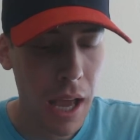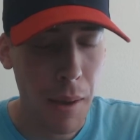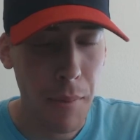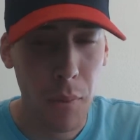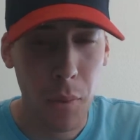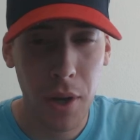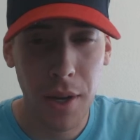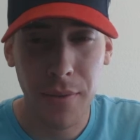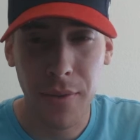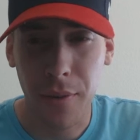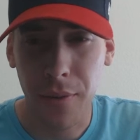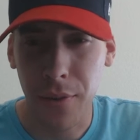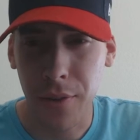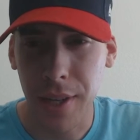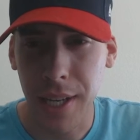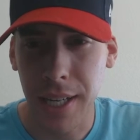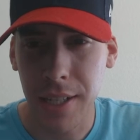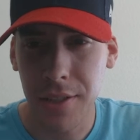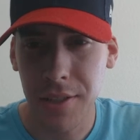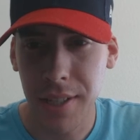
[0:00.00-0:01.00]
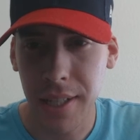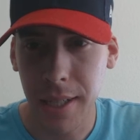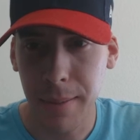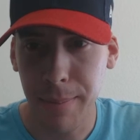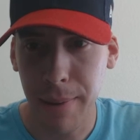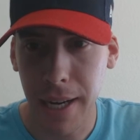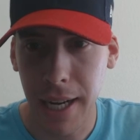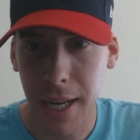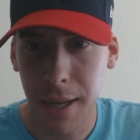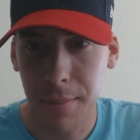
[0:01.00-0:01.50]
I've been waiting for free agency to
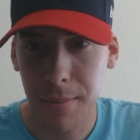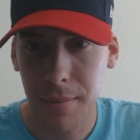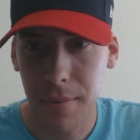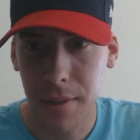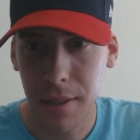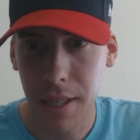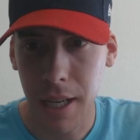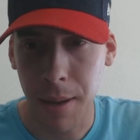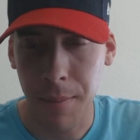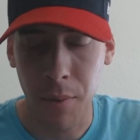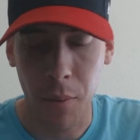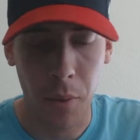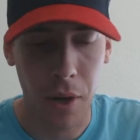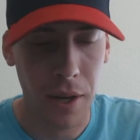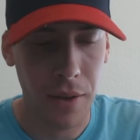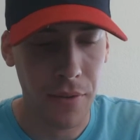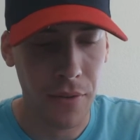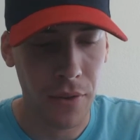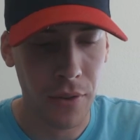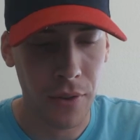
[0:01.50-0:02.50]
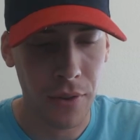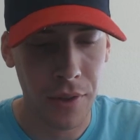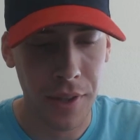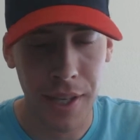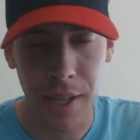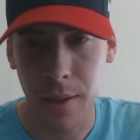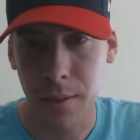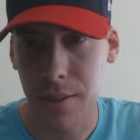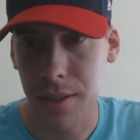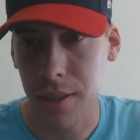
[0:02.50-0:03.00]
pop. I've been waiting for the
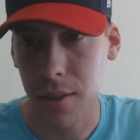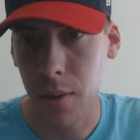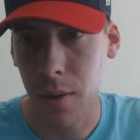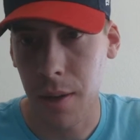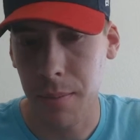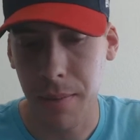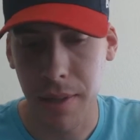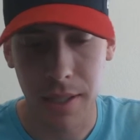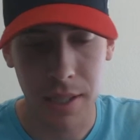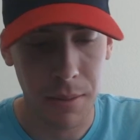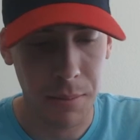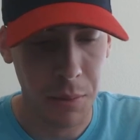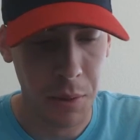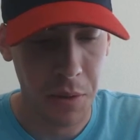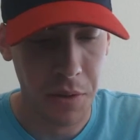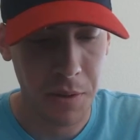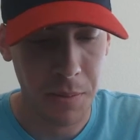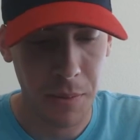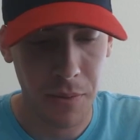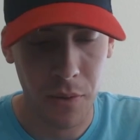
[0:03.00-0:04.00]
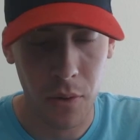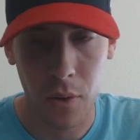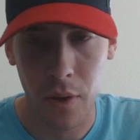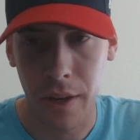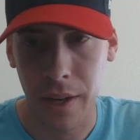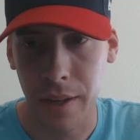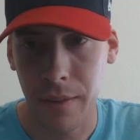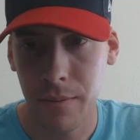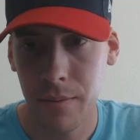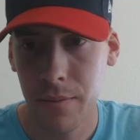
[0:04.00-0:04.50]
Eagles to go ahead and make some moves
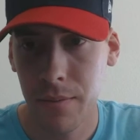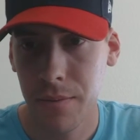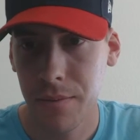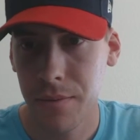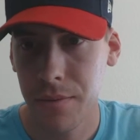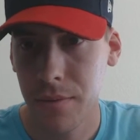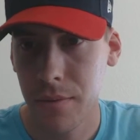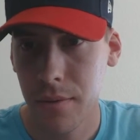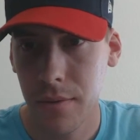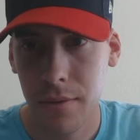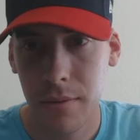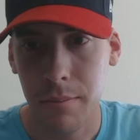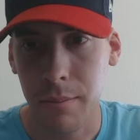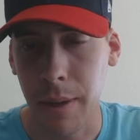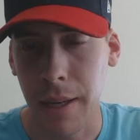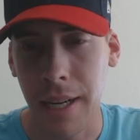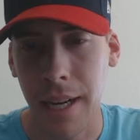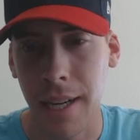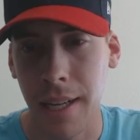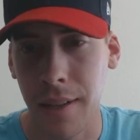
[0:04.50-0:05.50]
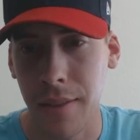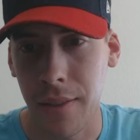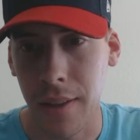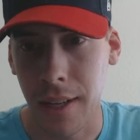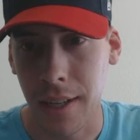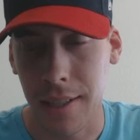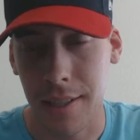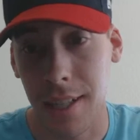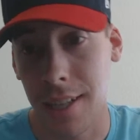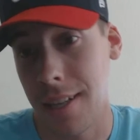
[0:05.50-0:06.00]
before I made
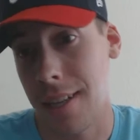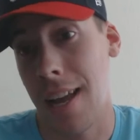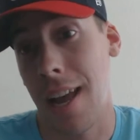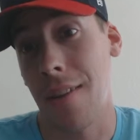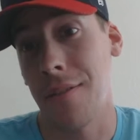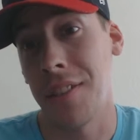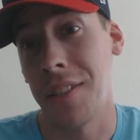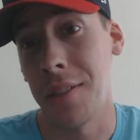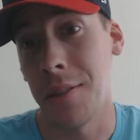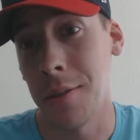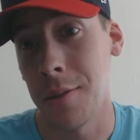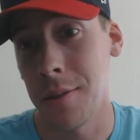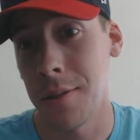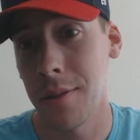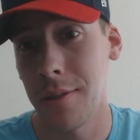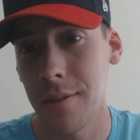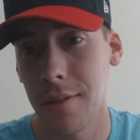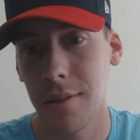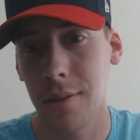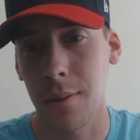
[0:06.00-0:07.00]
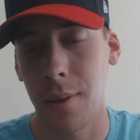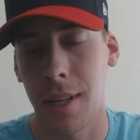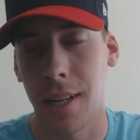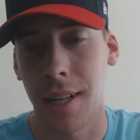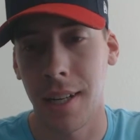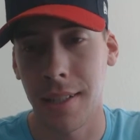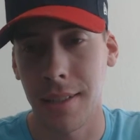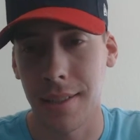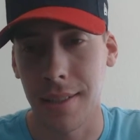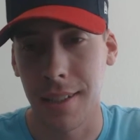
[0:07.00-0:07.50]
anything because I didn't have any news, quite
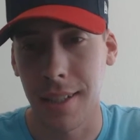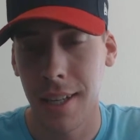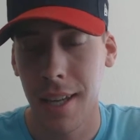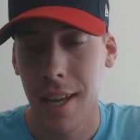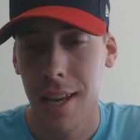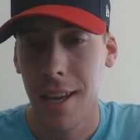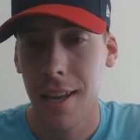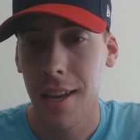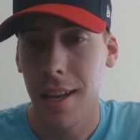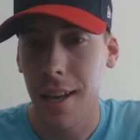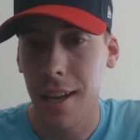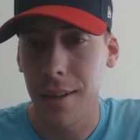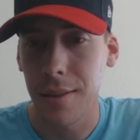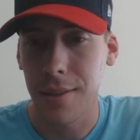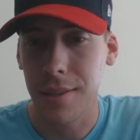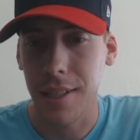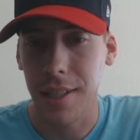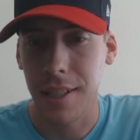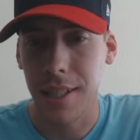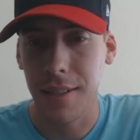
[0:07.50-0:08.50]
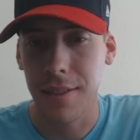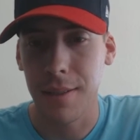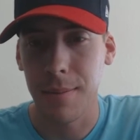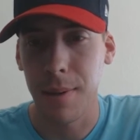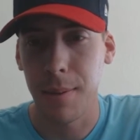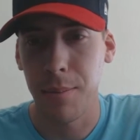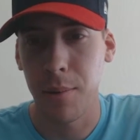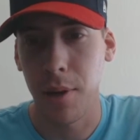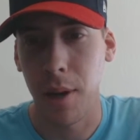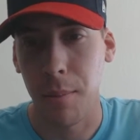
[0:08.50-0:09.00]
honestly. I was gonna give some
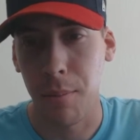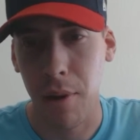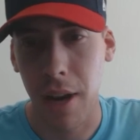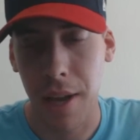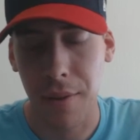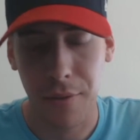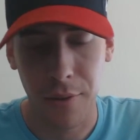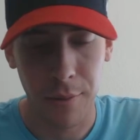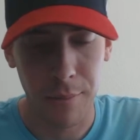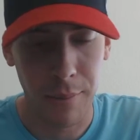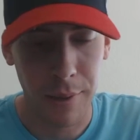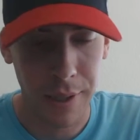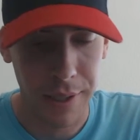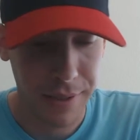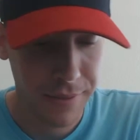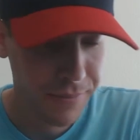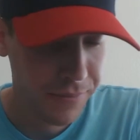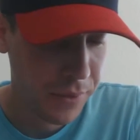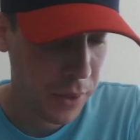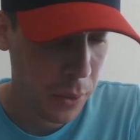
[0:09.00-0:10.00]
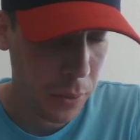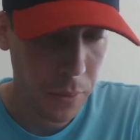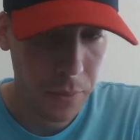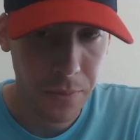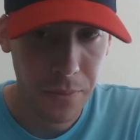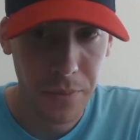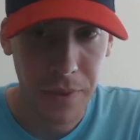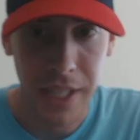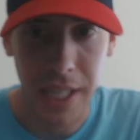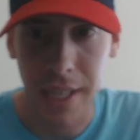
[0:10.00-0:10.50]
input on Bradford, but
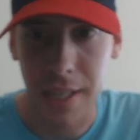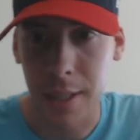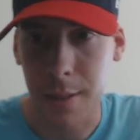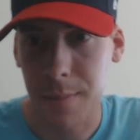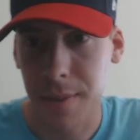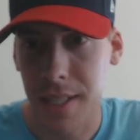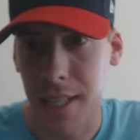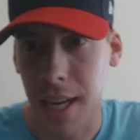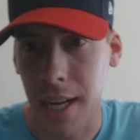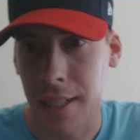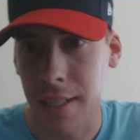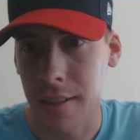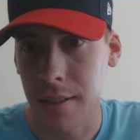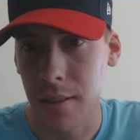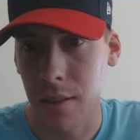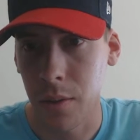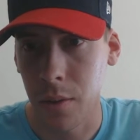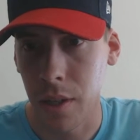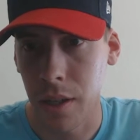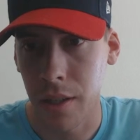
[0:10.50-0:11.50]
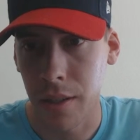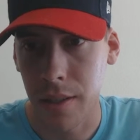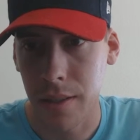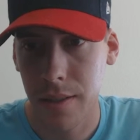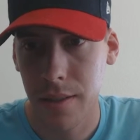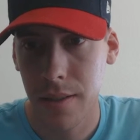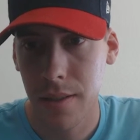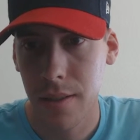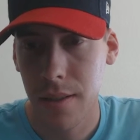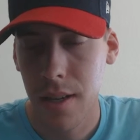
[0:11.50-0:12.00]
he ended up signing 2
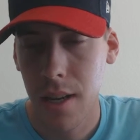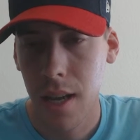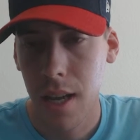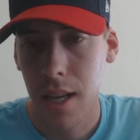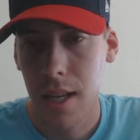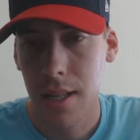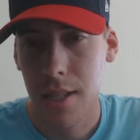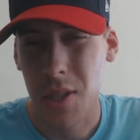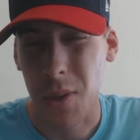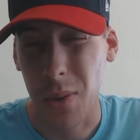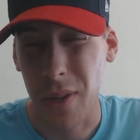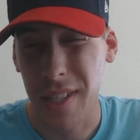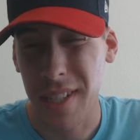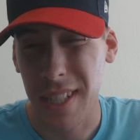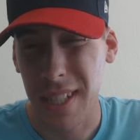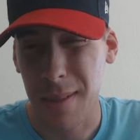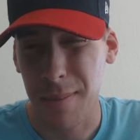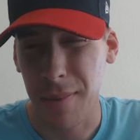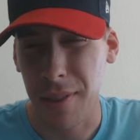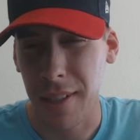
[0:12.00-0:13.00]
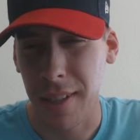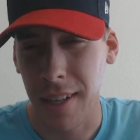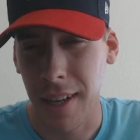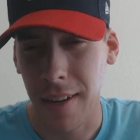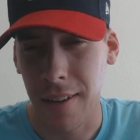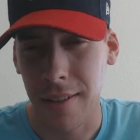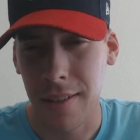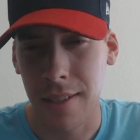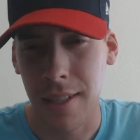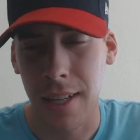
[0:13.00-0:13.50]
years, 26 million
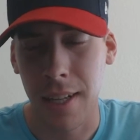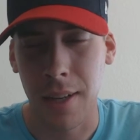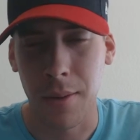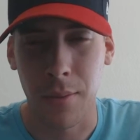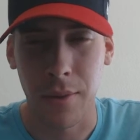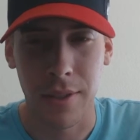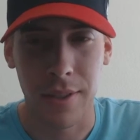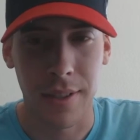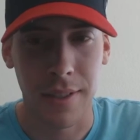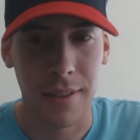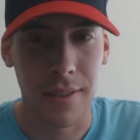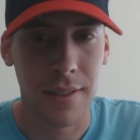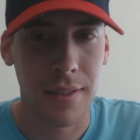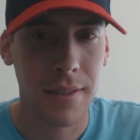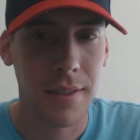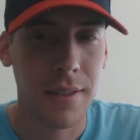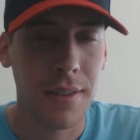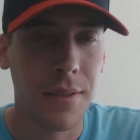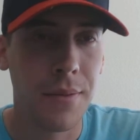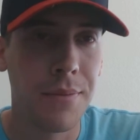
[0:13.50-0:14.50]
guaranteed, which is